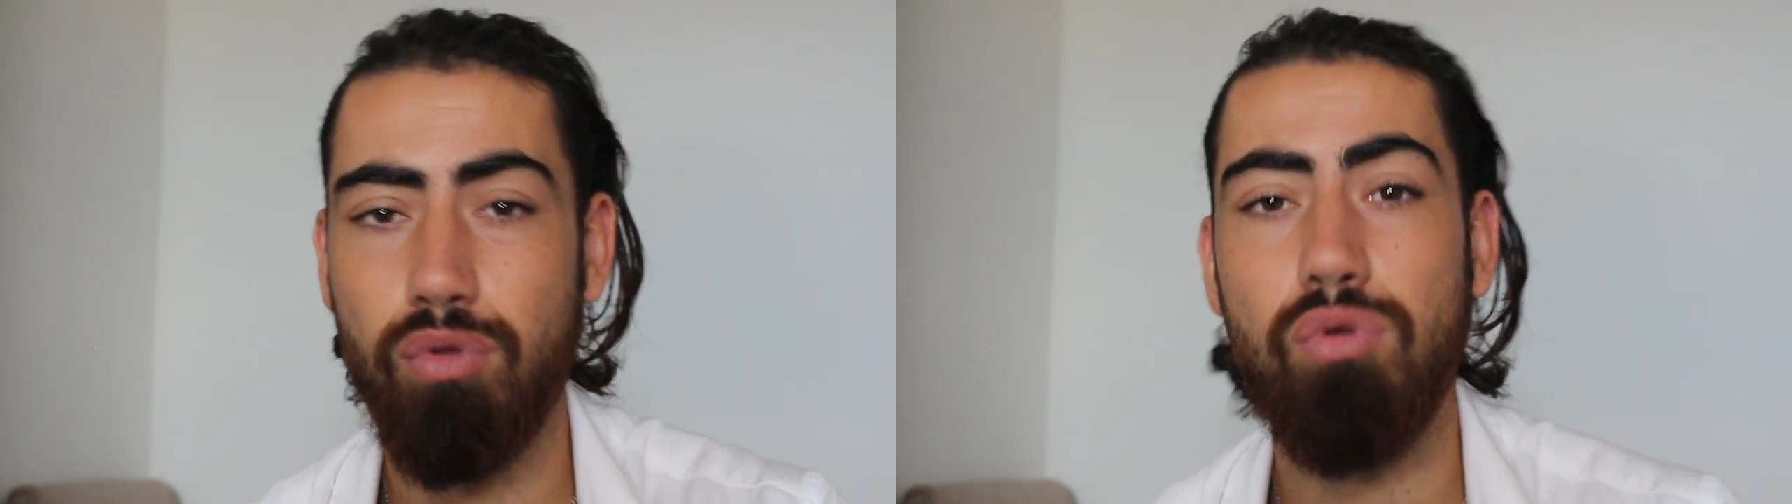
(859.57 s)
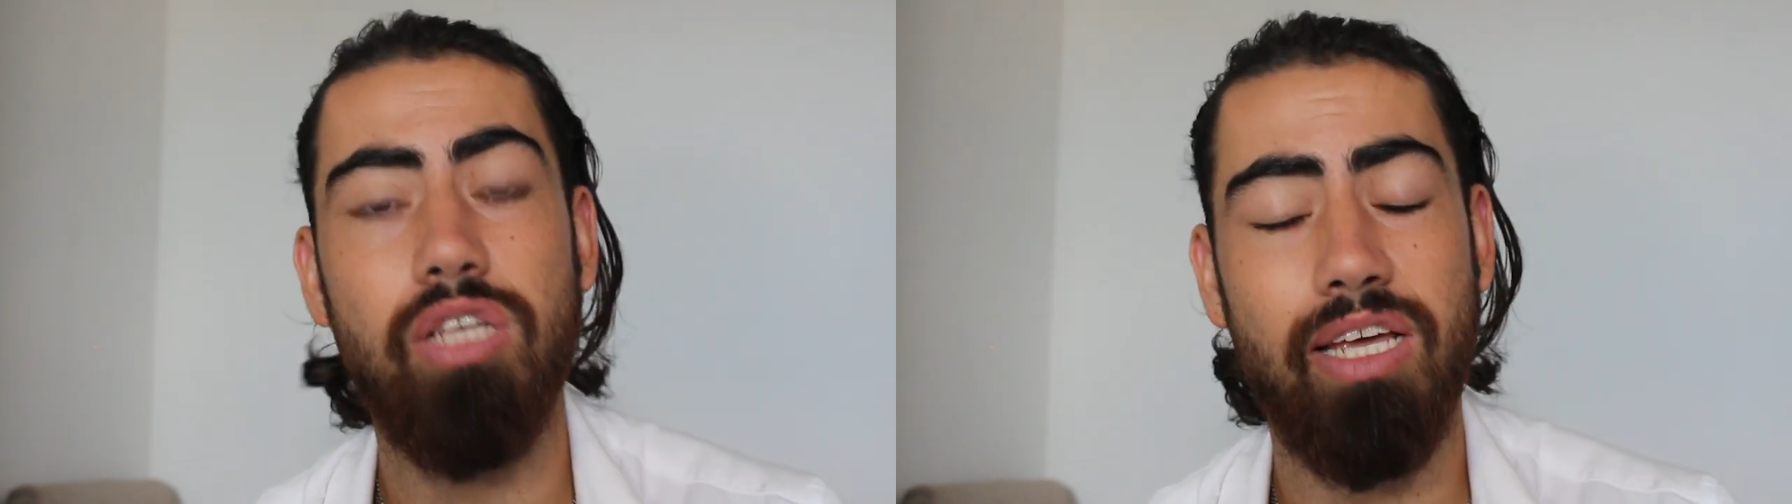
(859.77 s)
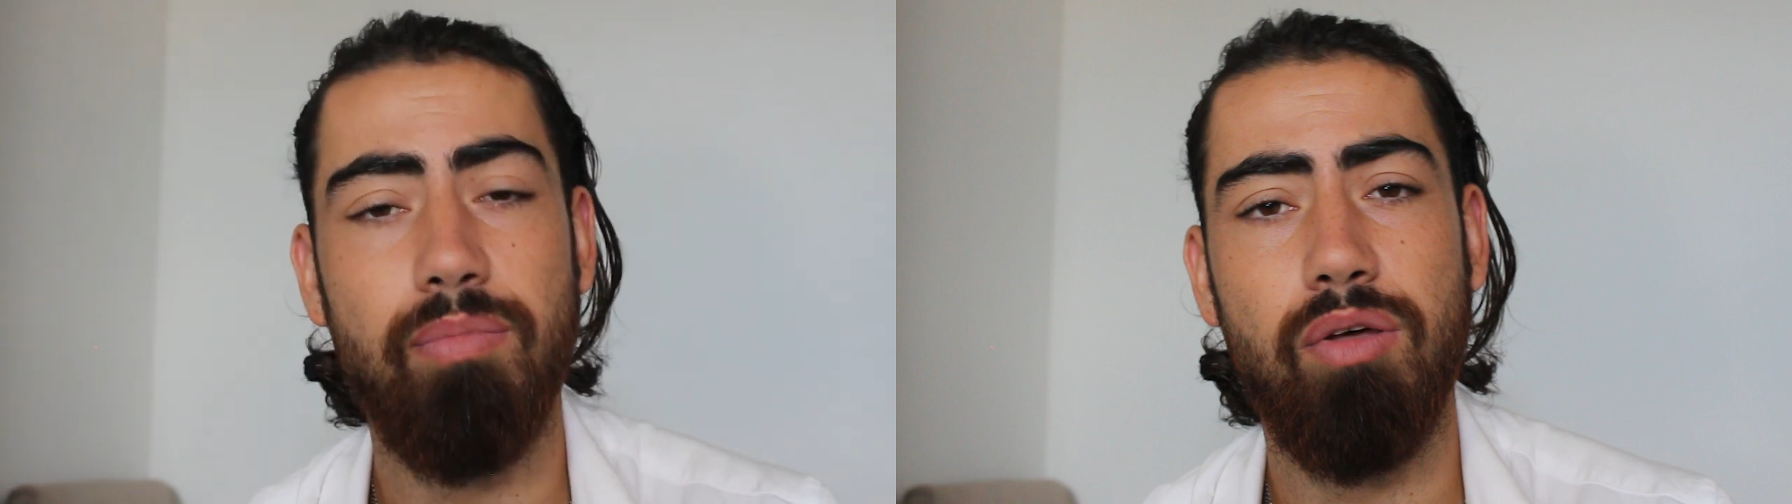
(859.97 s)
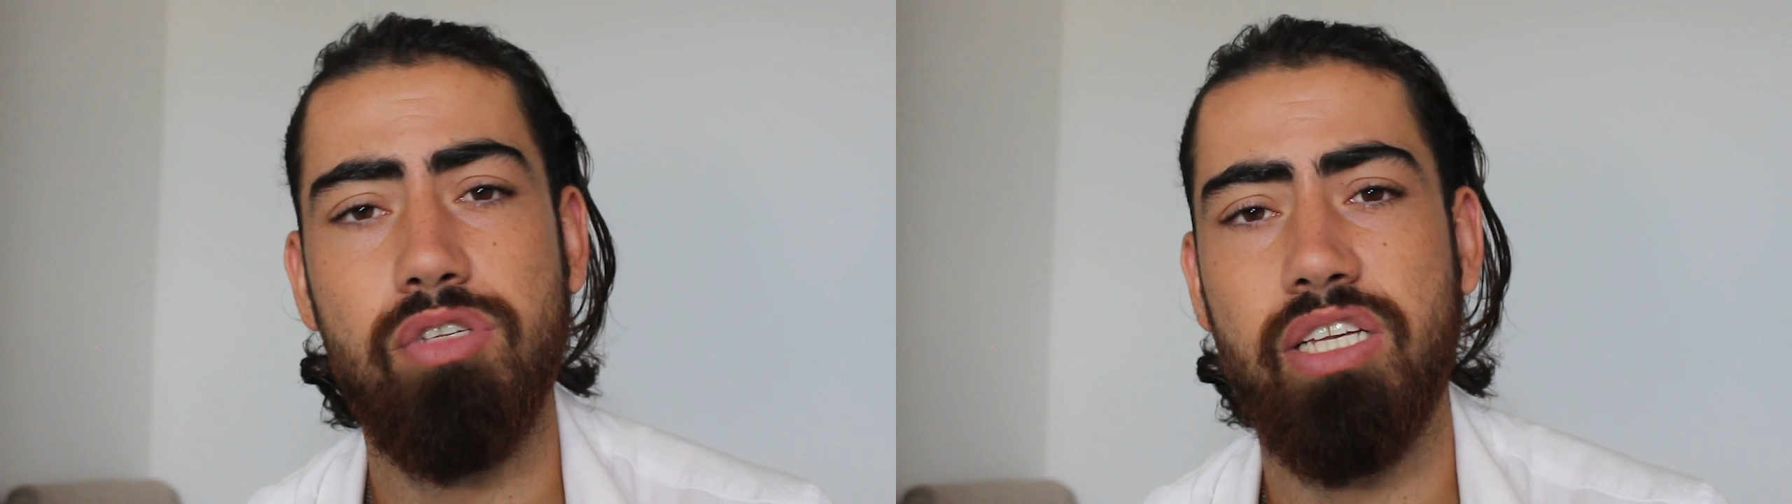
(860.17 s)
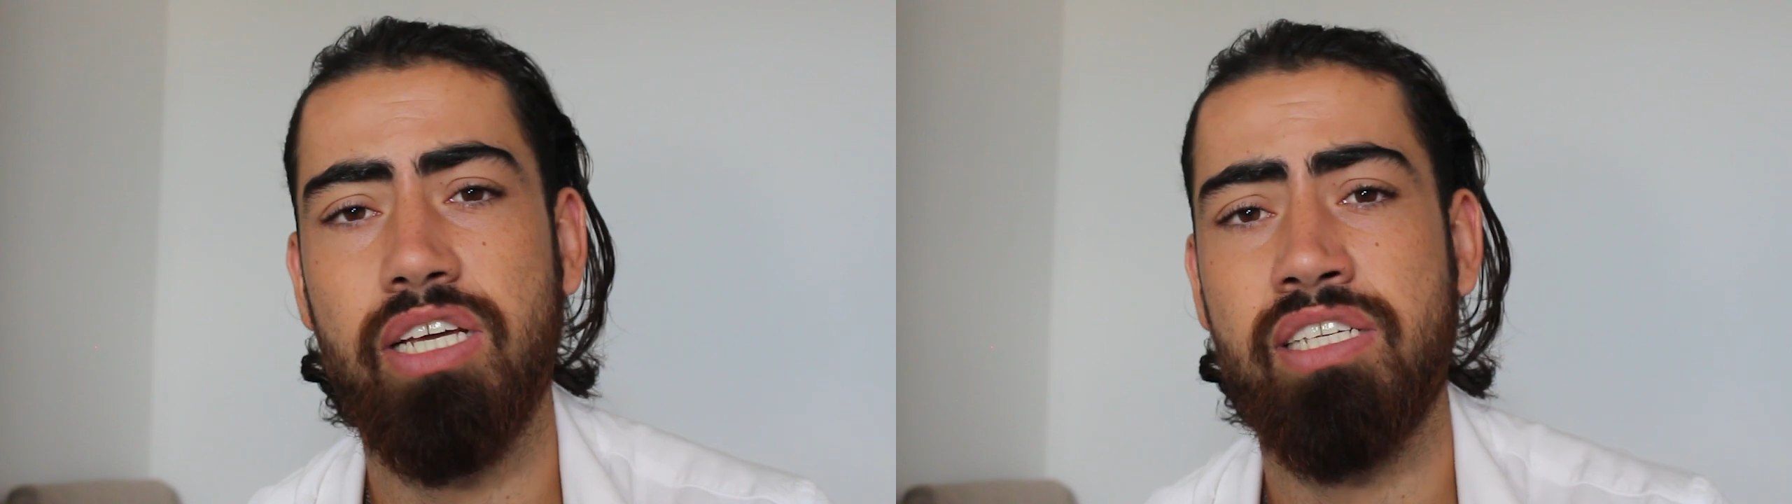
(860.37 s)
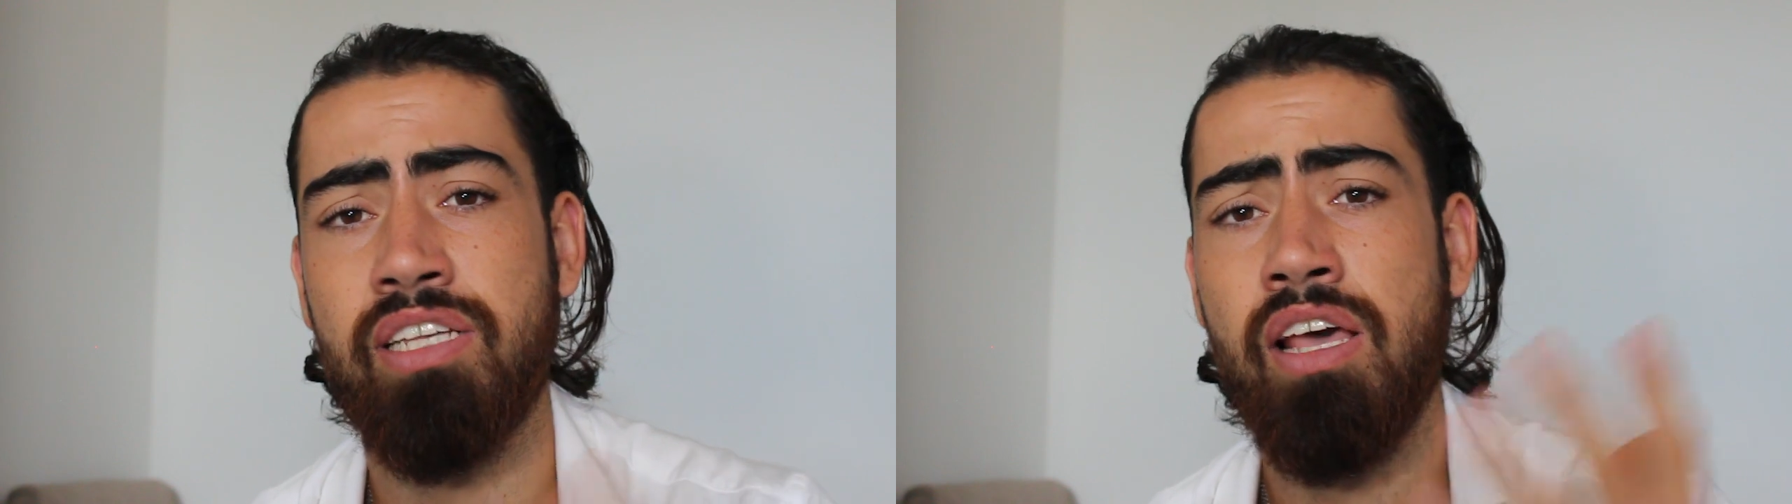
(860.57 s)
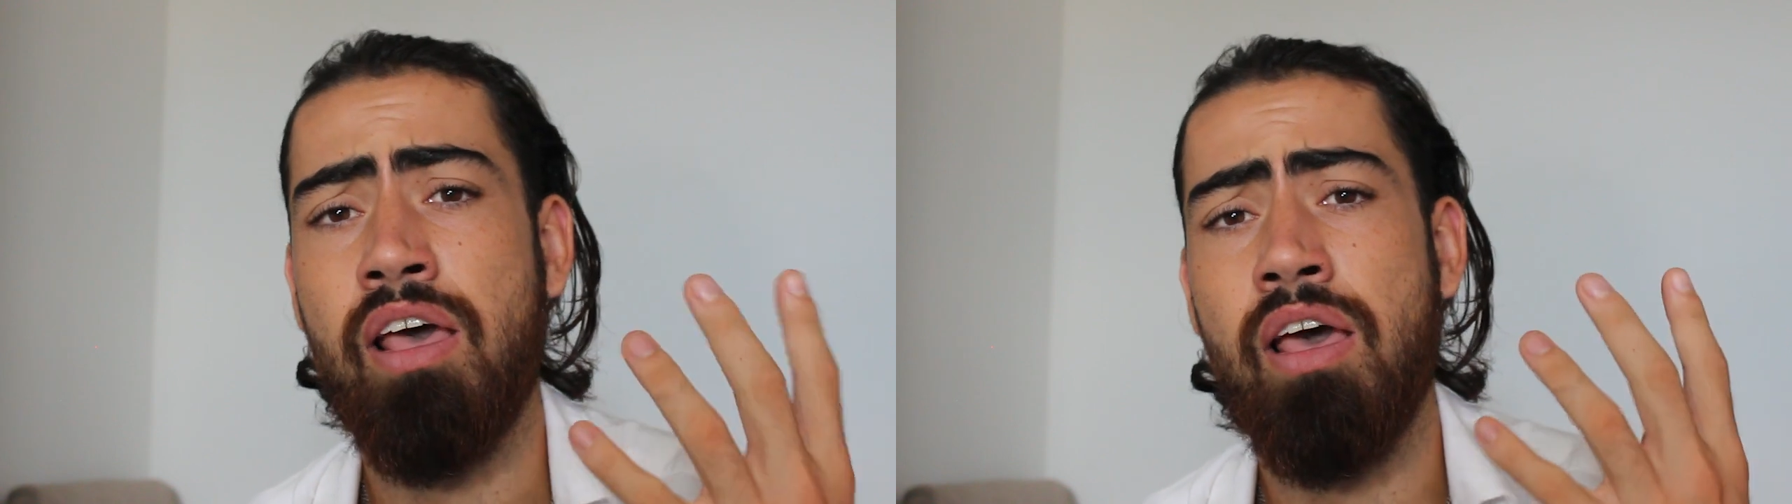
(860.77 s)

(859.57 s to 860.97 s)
new to hypnosis,